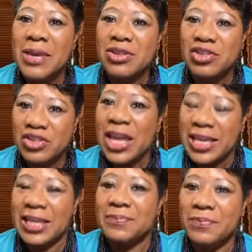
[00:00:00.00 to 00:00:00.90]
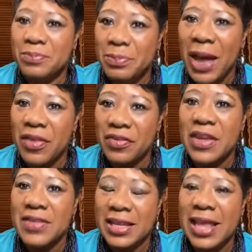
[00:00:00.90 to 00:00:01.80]
he was shaken by the
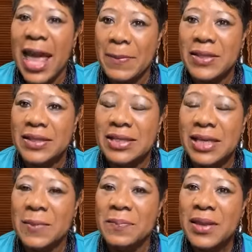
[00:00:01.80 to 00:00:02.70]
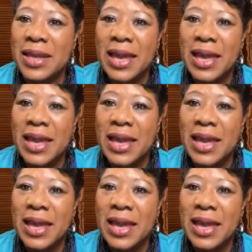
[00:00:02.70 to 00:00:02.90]
thing that had happened to him.